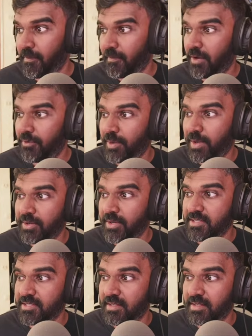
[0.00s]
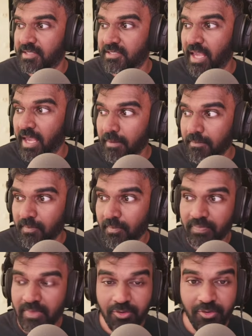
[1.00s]
But if you were to consider the same
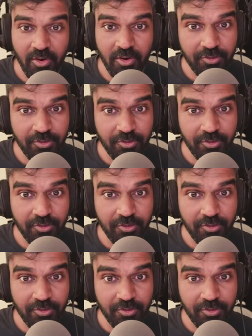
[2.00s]
for